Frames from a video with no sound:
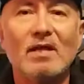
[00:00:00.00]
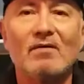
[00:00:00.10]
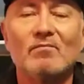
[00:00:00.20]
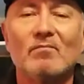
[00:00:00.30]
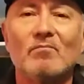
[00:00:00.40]

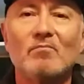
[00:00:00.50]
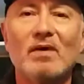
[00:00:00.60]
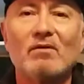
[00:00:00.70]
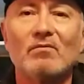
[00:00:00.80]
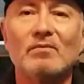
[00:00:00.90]
that
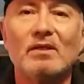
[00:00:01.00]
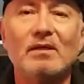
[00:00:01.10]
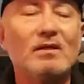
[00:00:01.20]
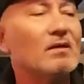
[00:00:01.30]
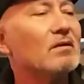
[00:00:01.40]
metal,
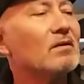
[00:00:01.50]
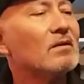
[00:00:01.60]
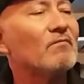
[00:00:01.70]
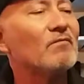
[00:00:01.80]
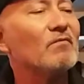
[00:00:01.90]
the
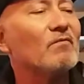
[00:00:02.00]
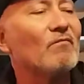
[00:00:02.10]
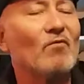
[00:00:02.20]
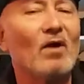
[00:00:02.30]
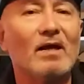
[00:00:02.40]

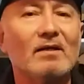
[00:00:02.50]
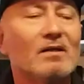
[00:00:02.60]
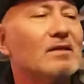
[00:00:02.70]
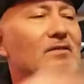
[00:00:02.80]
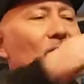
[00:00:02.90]
fifth fret,
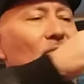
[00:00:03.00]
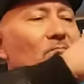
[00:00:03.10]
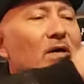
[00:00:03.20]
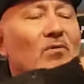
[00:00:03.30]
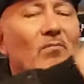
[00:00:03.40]
this little
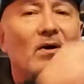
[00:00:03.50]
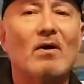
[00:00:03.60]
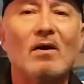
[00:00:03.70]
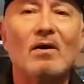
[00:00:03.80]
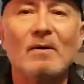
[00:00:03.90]
metal
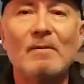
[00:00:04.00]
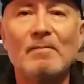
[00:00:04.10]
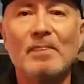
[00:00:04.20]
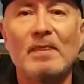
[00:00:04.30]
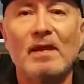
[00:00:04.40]
bar,
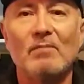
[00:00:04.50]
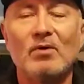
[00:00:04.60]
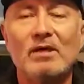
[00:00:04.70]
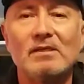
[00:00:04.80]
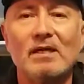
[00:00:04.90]
and
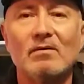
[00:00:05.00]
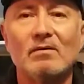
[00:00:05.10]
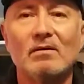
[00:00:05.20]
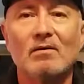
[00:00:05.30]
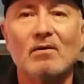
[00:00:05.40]
press down,
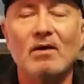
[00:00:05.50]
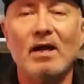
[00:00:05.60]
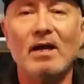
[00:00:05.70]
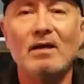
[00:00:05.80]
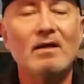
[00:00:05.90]

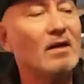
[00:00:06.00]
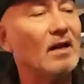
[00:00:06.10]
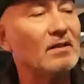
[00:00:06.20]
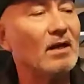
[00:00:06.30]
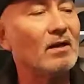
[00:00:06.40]
okay?
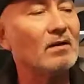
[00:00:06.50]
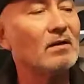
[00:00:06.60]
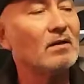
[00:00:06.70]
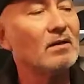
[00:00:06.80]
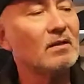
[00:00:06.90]
And then
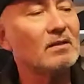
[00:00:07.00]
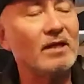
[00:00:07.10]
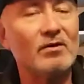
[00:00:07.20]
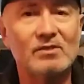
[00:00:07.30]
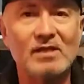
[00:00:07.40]

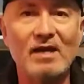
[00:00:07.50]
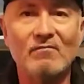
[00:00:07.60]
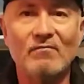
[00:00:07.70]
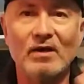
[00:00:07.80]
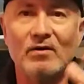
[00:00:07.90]
take your
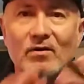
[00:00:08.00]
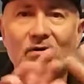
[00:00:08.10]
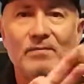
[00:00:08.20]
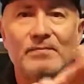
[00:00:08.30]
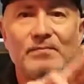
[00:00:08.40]
second finger,